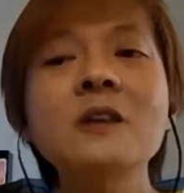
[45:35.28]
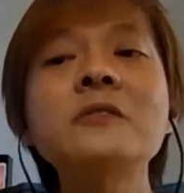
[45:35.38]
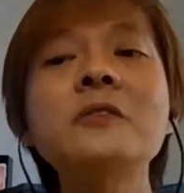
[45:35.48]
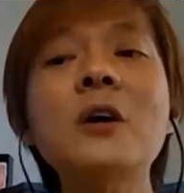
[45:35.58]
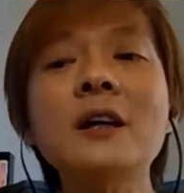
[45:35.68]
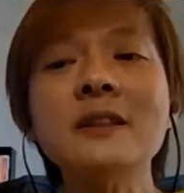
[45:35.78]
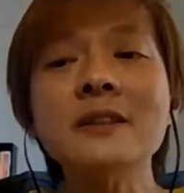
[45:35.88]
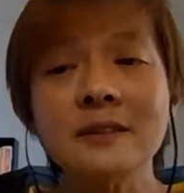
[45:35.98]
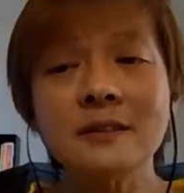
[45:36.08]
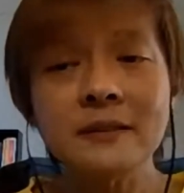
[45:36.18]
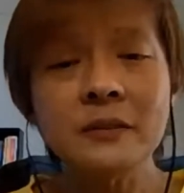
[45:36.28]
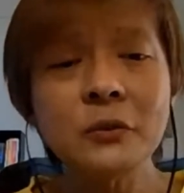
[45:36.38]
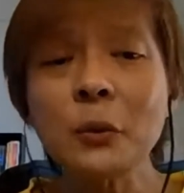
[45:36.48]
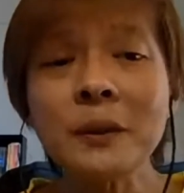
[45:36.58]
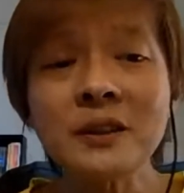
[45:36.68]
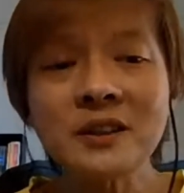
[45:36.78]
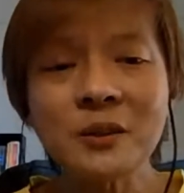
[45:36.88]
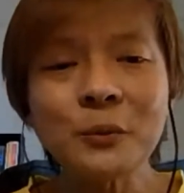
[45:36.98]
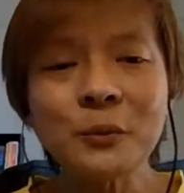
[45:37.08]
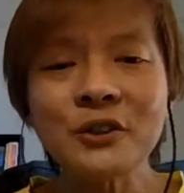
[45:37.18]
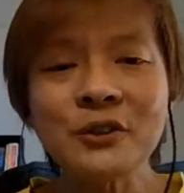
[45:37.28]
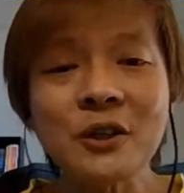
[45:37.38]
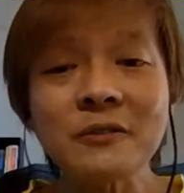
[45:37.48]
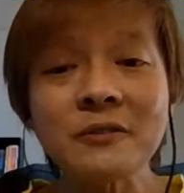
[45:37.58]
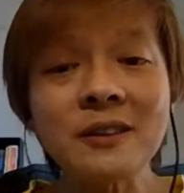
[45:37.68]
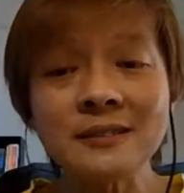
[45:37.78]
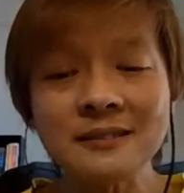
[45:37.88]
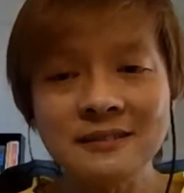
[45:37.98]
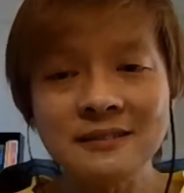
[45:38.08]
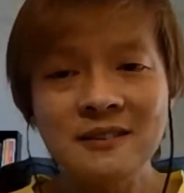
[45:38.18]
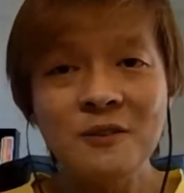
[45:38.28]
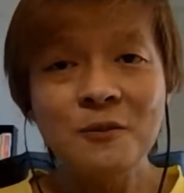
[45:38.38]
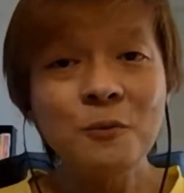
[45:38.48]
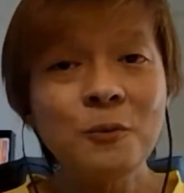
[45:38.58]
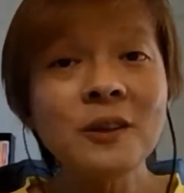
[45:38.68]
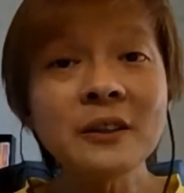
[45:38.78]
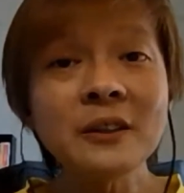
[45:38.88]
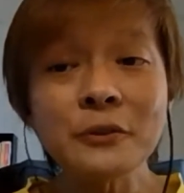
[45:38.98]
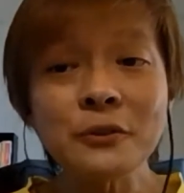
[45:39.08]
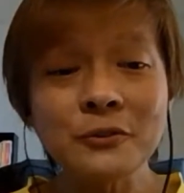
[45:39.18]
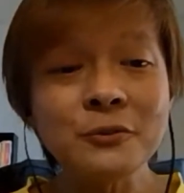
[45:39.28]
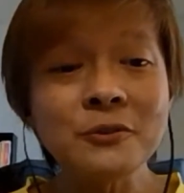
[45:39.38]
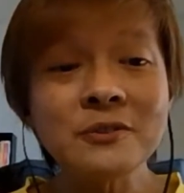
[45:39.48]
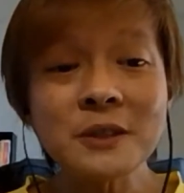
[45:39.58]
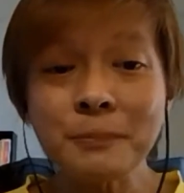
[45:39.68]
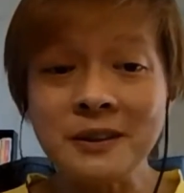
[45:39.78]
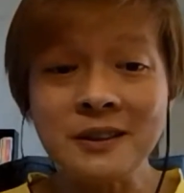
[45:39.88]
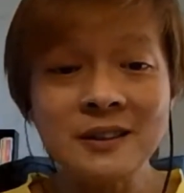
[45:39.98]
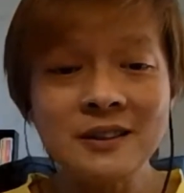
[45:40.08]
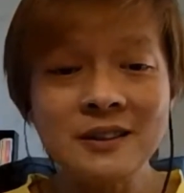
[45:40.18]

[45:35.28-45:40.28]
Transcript: For us, no matter where you are from, what language you speak.